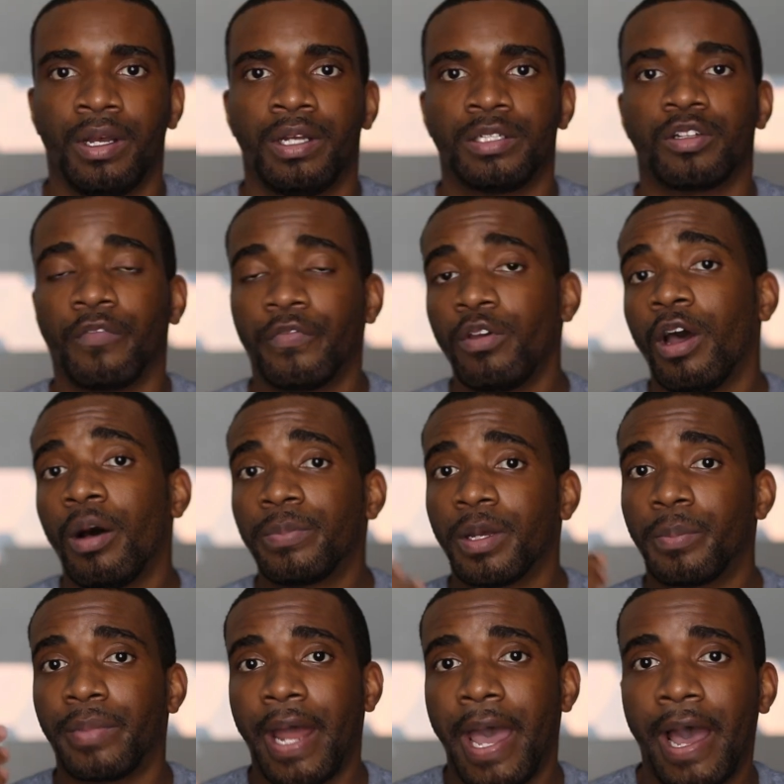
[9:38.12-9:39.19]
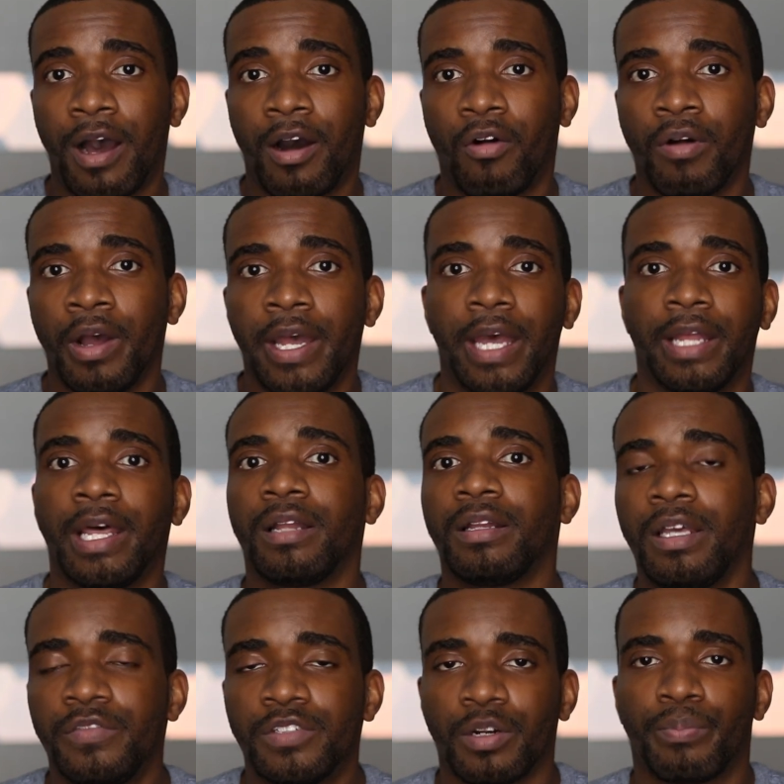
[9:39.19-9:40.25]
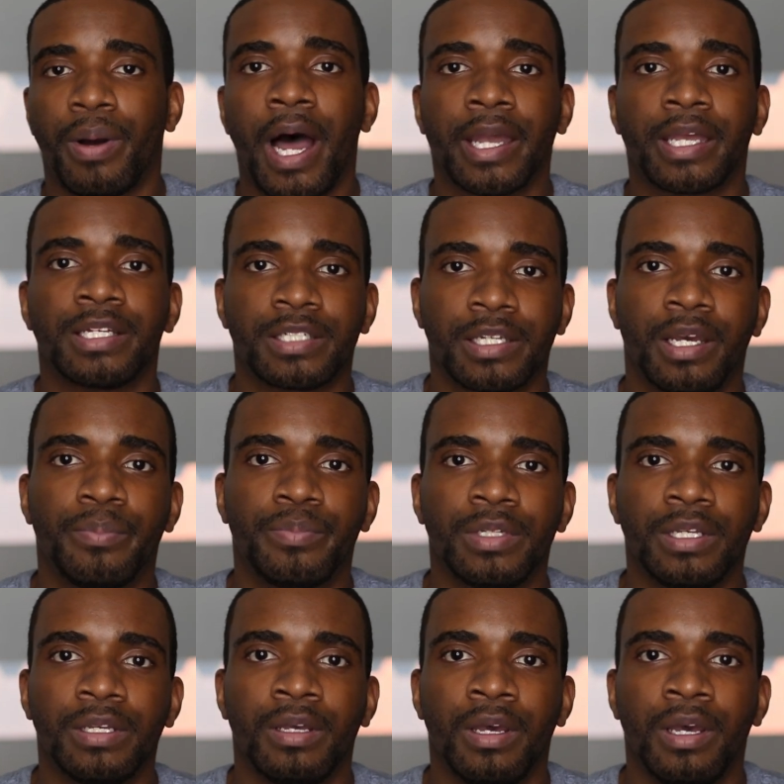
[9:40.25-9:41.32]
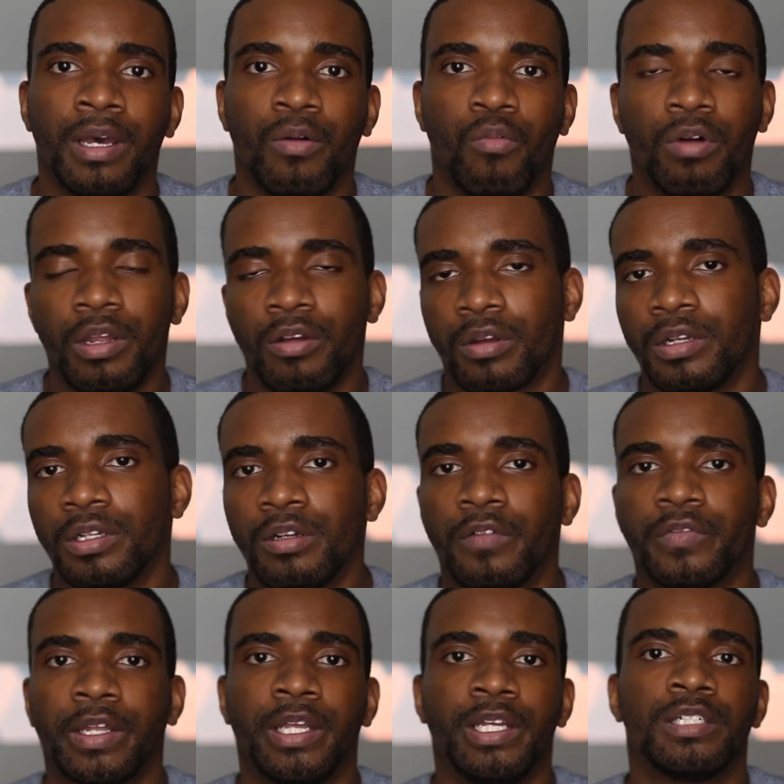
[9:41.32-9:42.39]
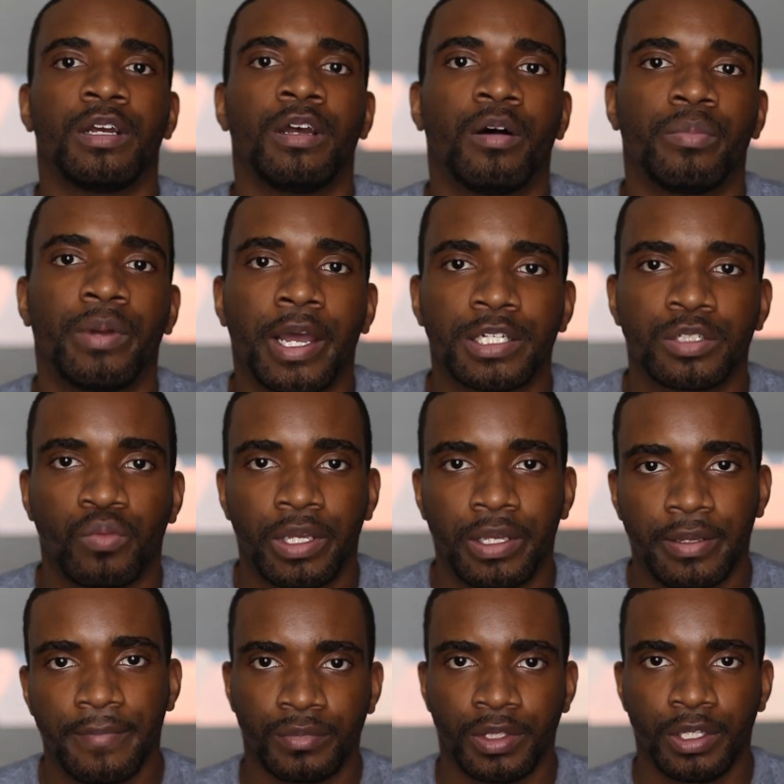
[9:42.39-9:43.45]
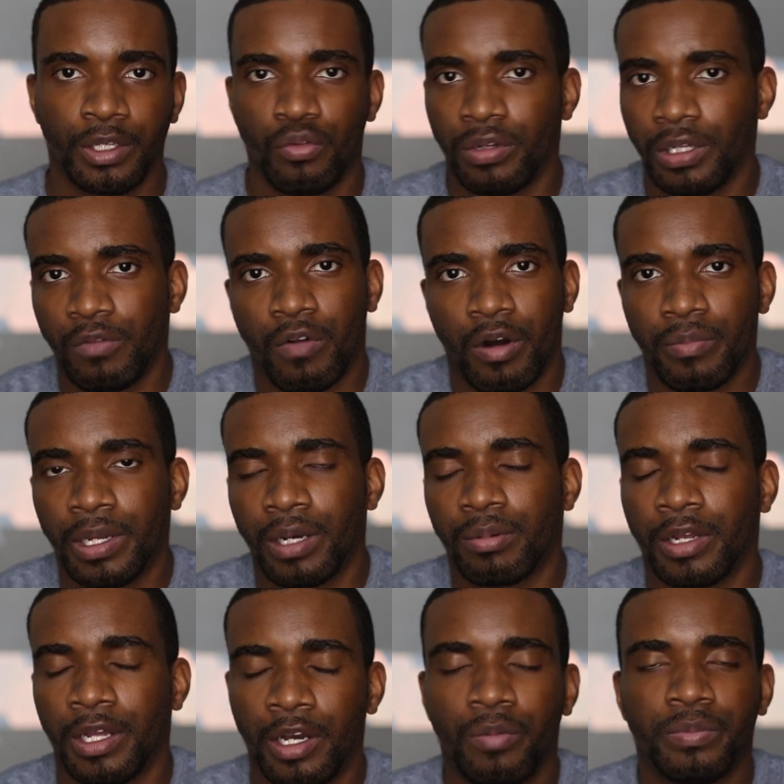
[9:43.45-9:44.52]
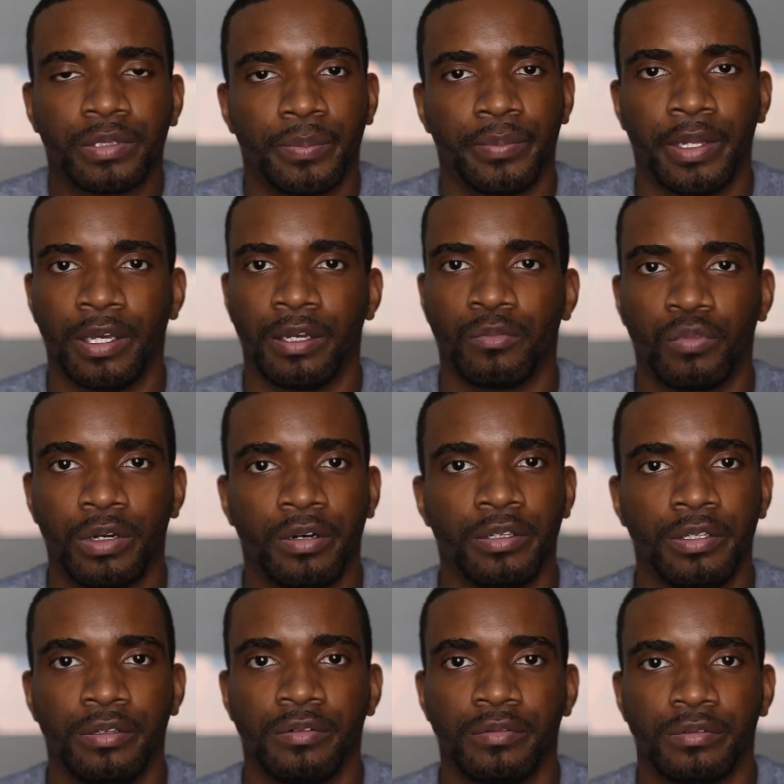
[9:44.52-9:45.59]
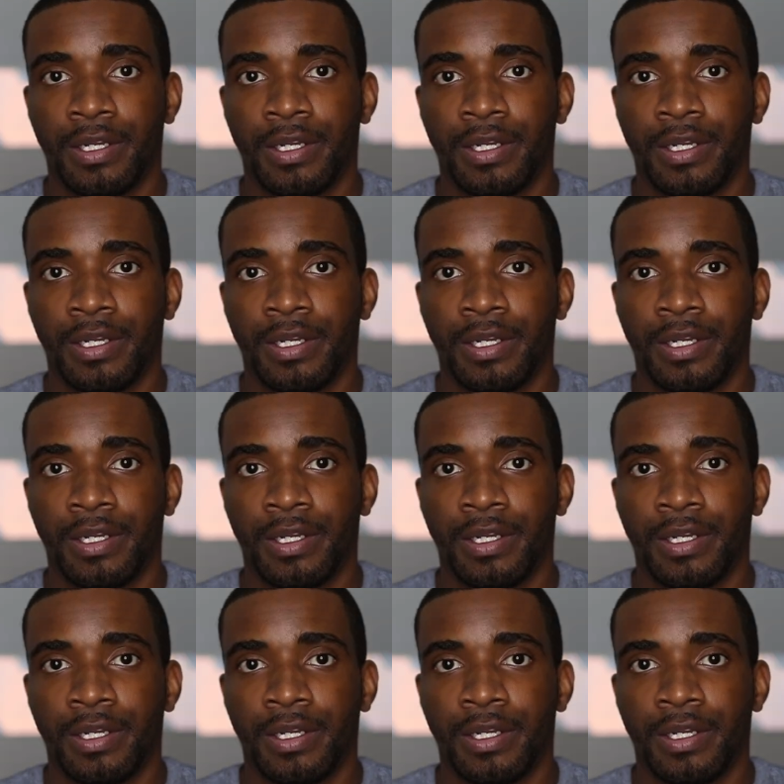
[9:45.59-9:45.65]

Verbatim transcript: So, if you help them now and that leaves your pockets empty, what are you going to do if they need your help next week? You really won't be able to help them then, will you?